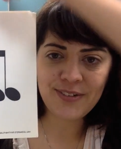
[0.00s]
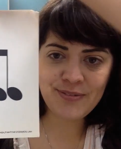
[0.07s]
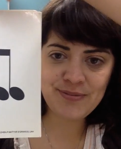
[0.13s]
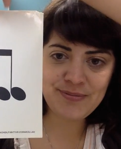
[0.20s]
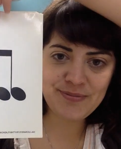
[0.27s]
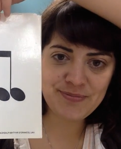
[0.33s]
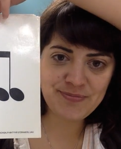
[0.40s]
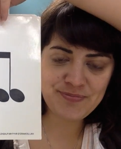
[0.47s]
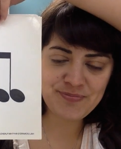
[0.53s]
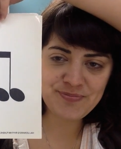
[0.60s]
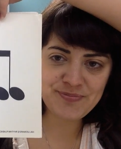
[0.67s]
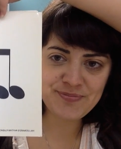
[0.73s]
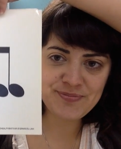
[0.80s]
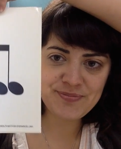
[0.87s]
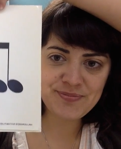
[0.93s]

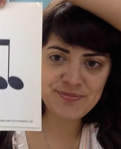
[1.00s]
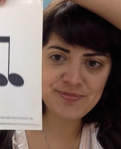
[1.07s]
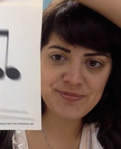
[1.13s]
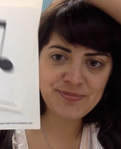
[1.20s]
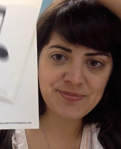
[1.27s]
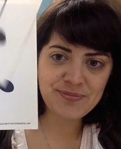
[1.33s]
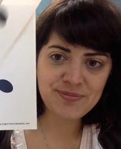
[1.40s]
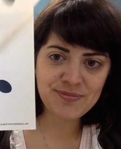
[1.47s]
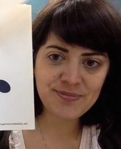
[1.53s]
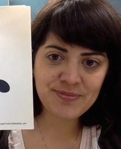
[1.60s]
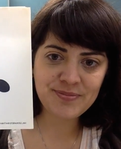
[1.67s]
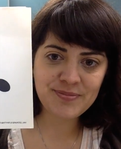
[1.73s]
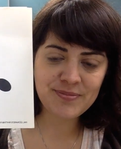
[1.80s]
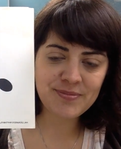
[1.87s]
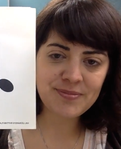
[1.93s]

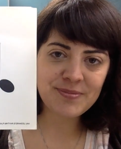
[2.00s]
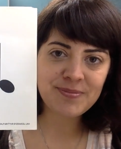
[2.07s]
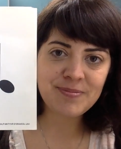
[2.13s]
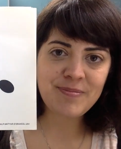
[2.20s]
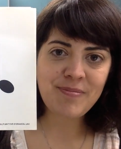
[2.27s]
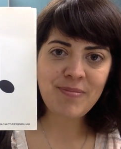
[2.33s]
Nothing is said.